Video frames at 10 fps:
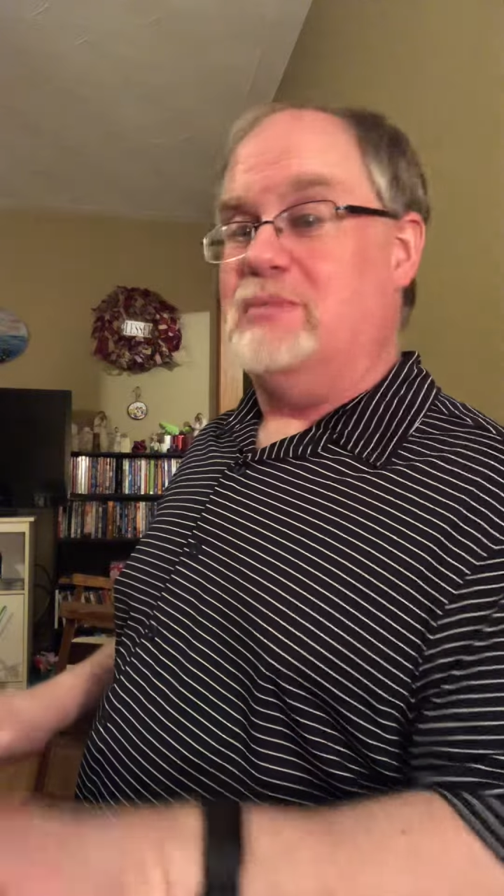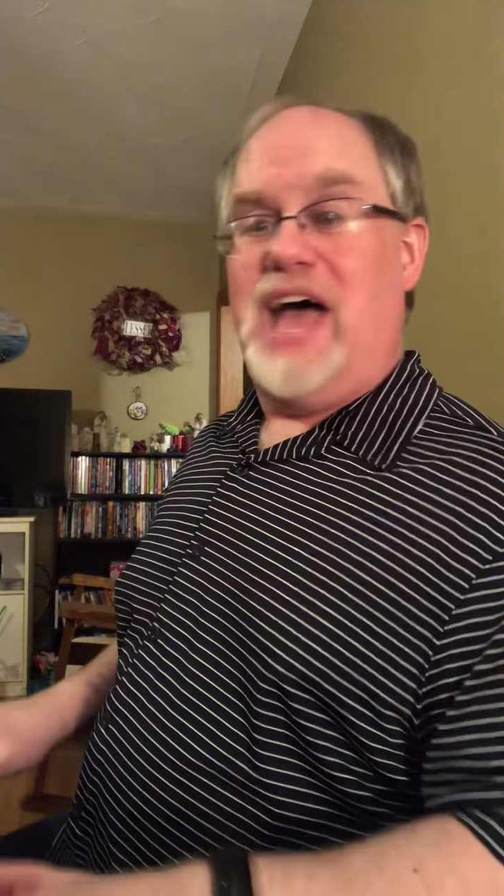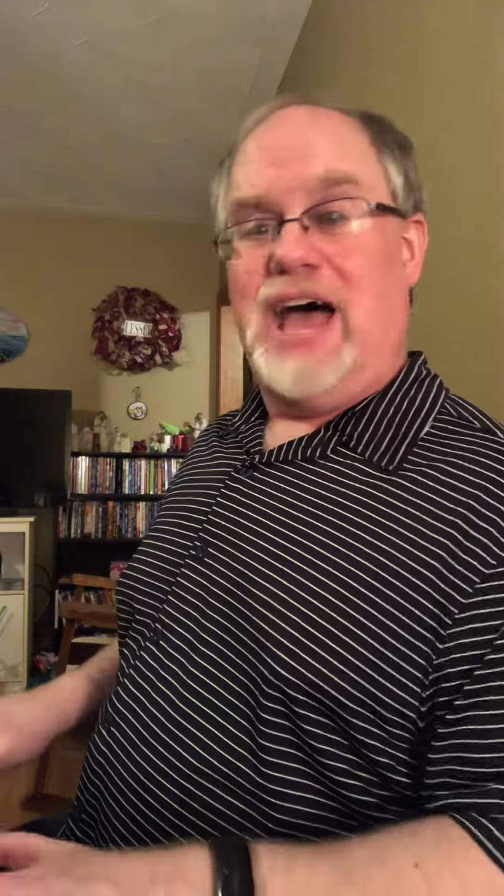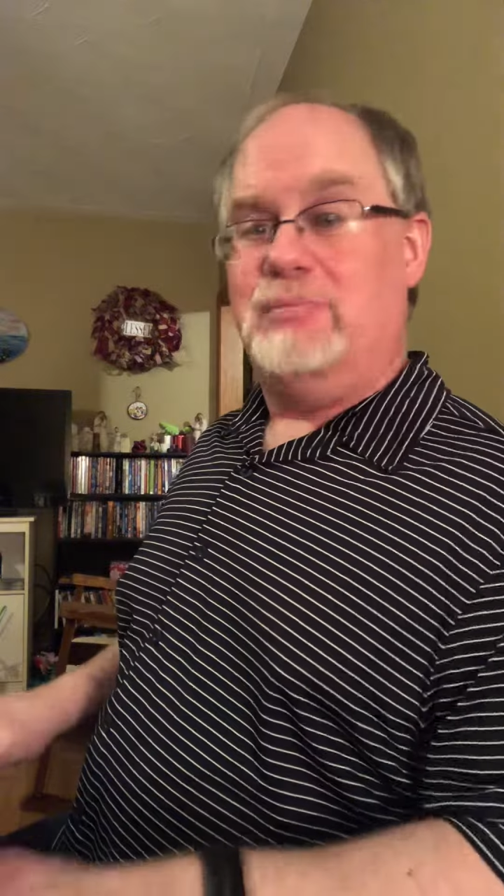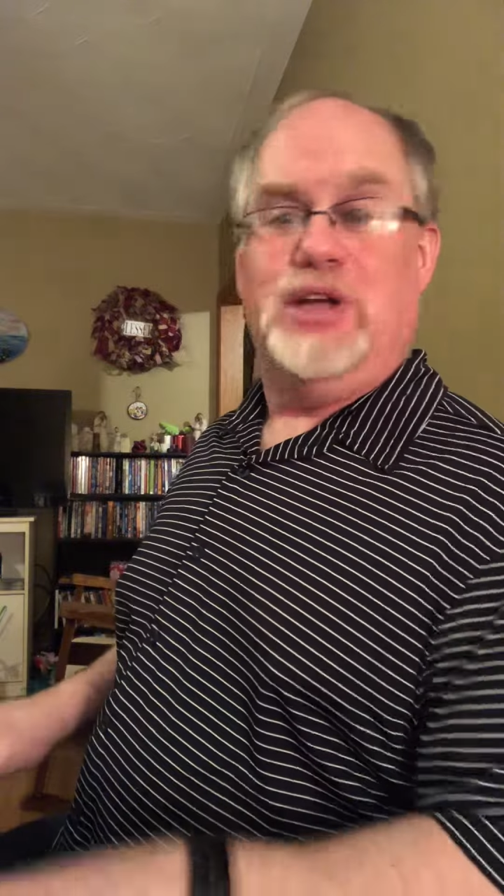
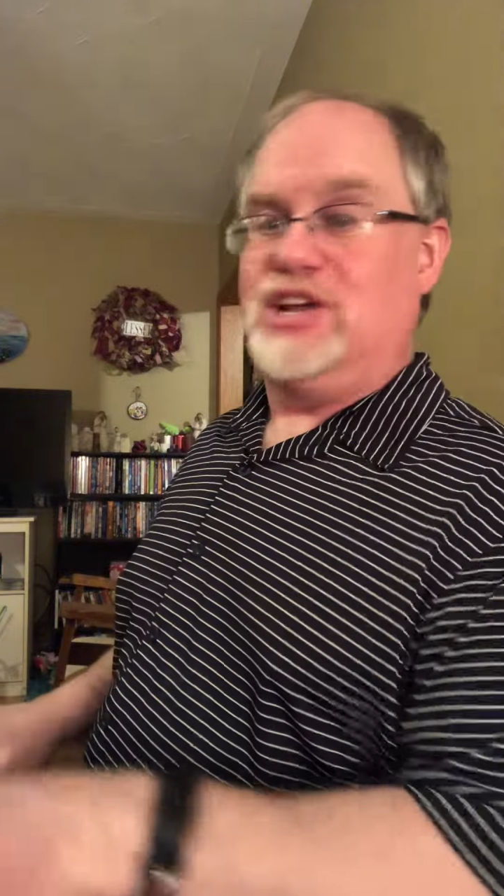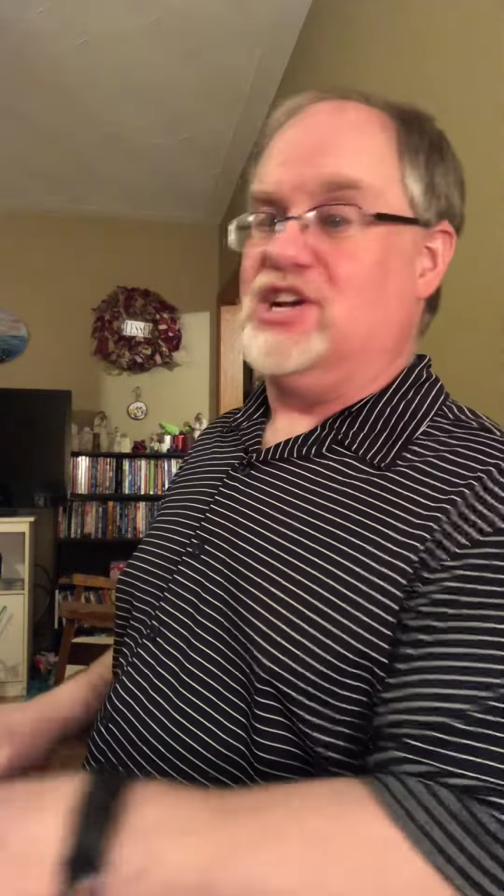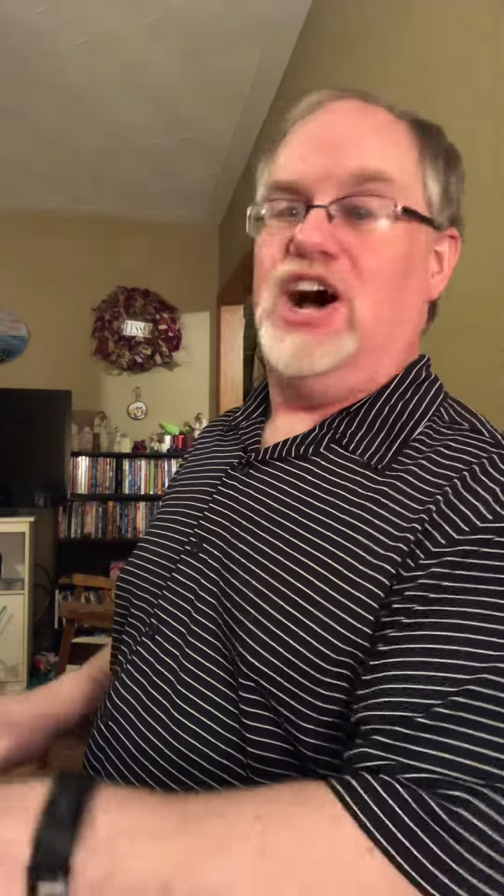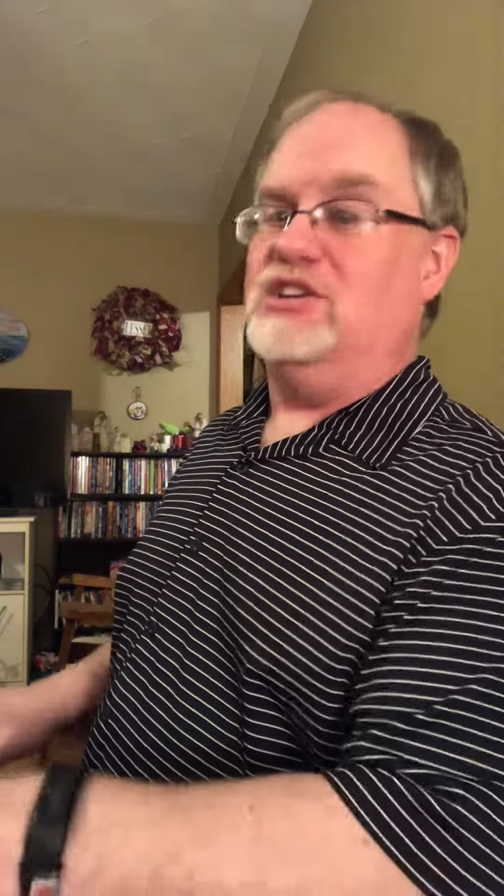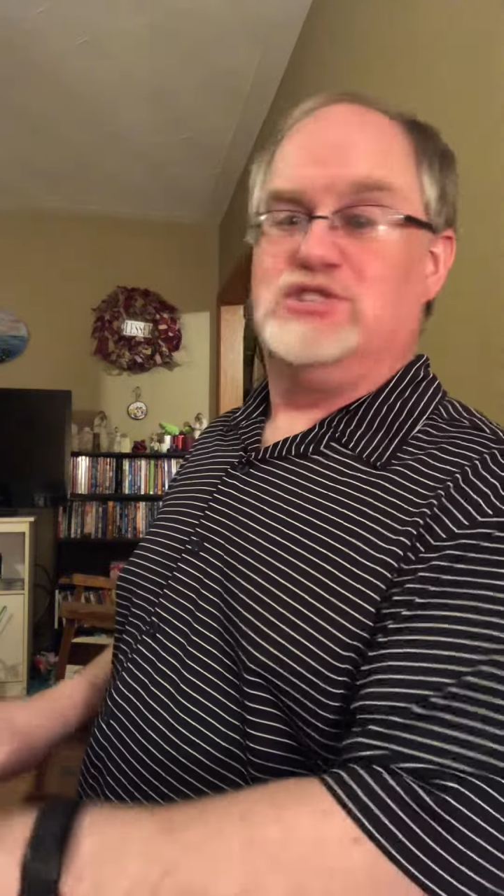happy
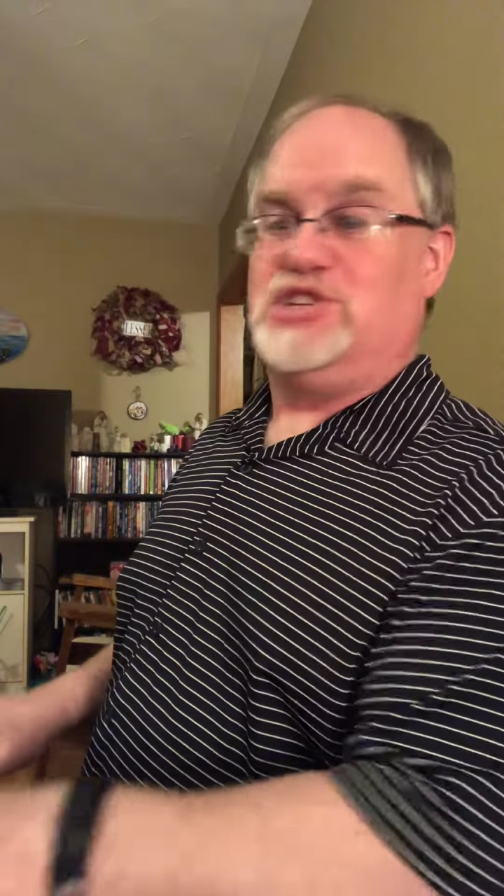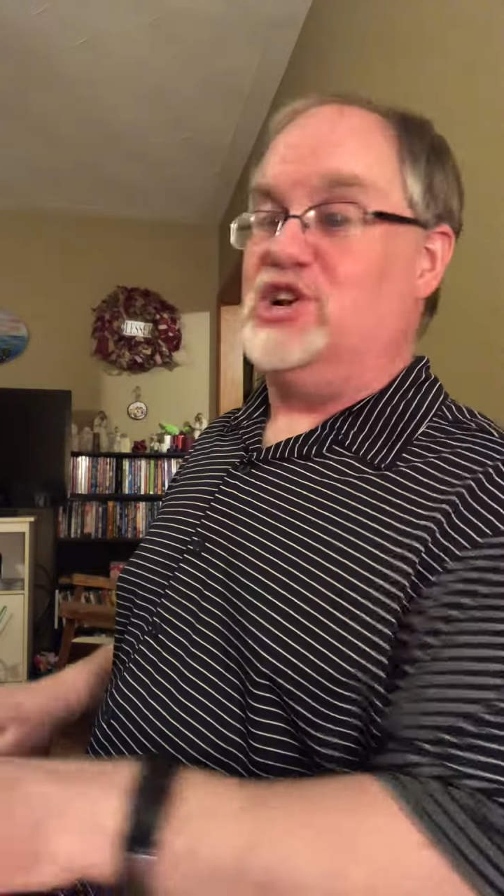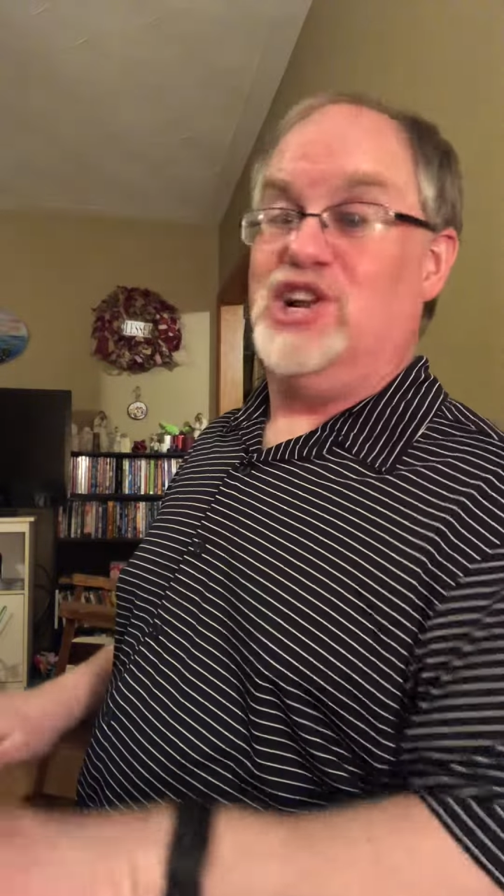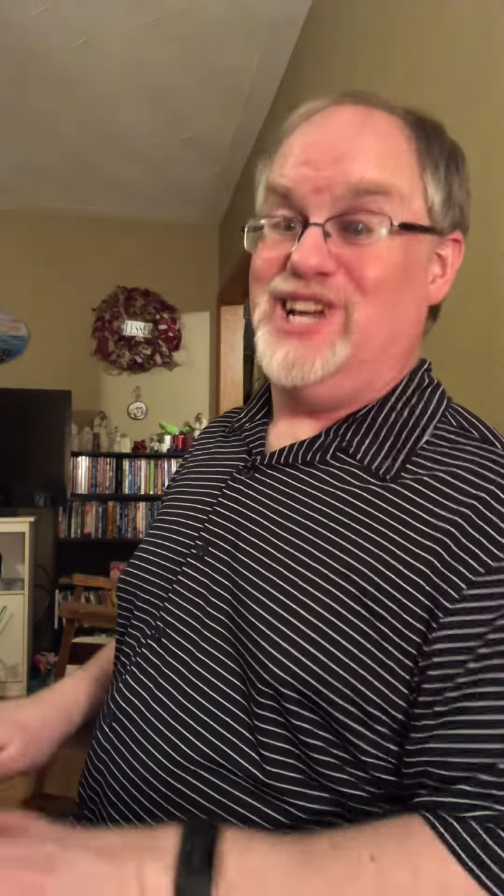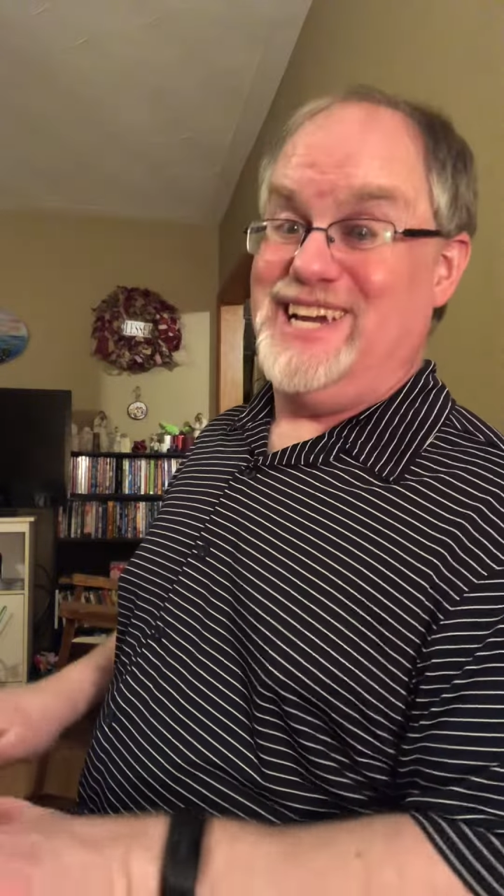
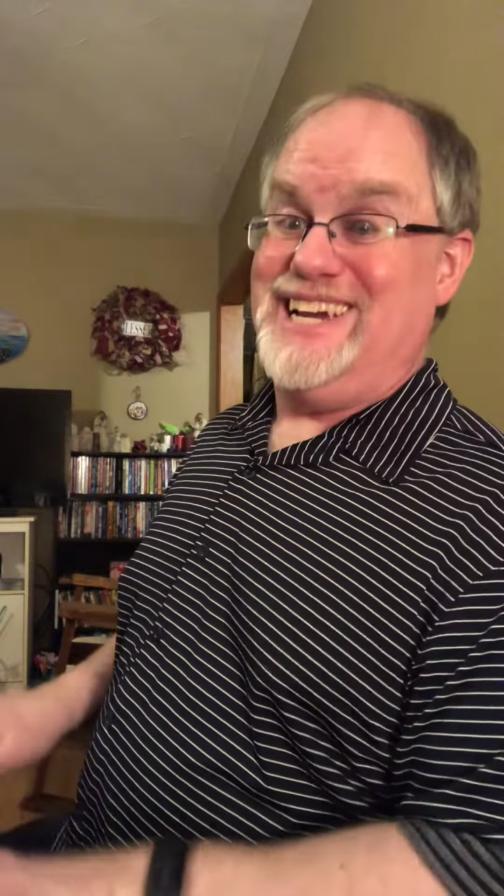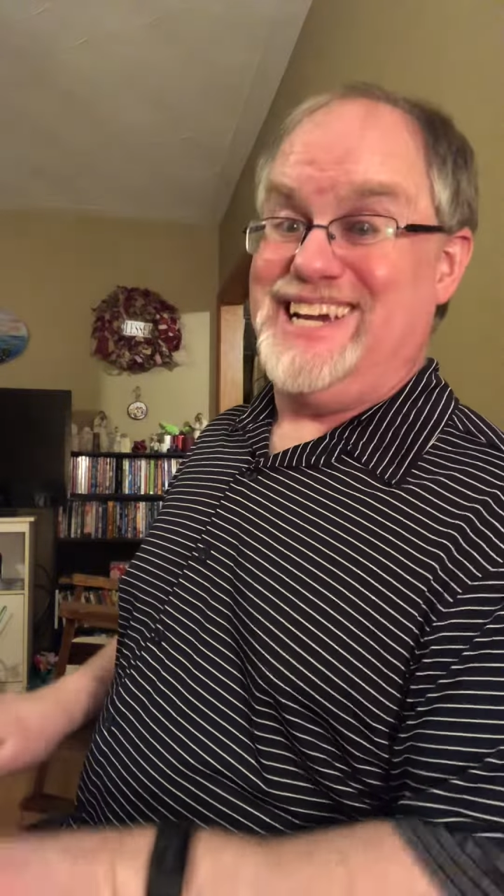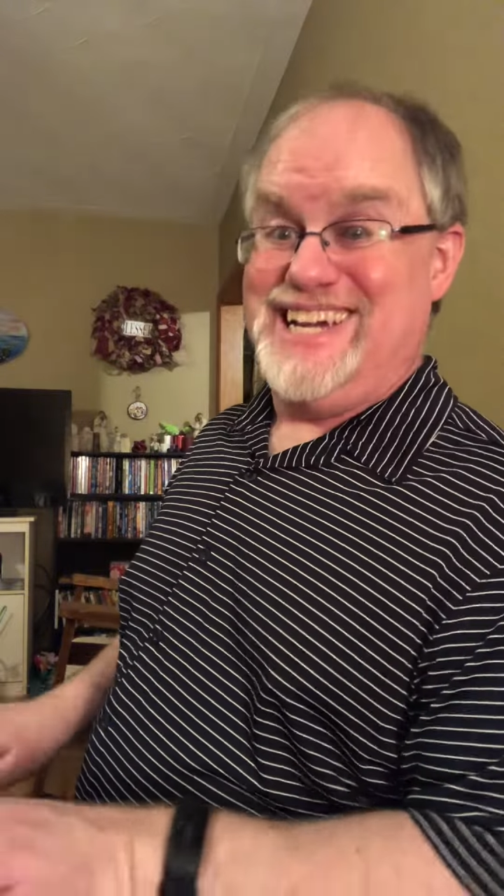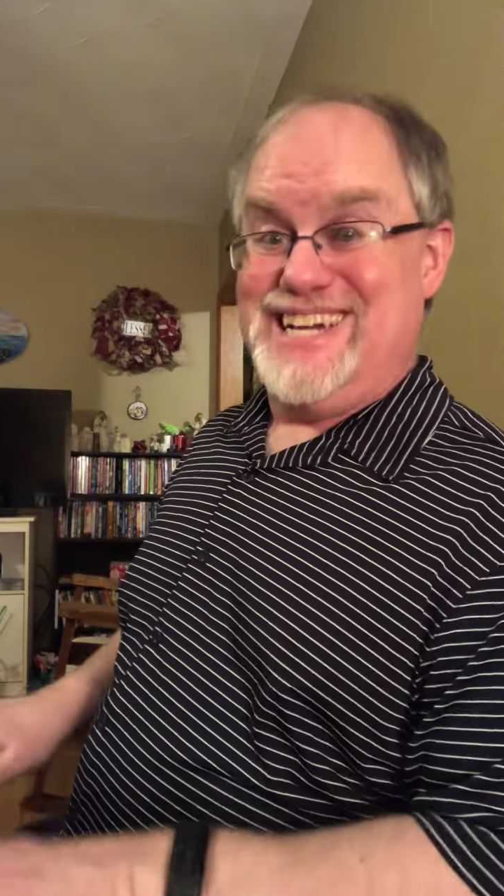constantly.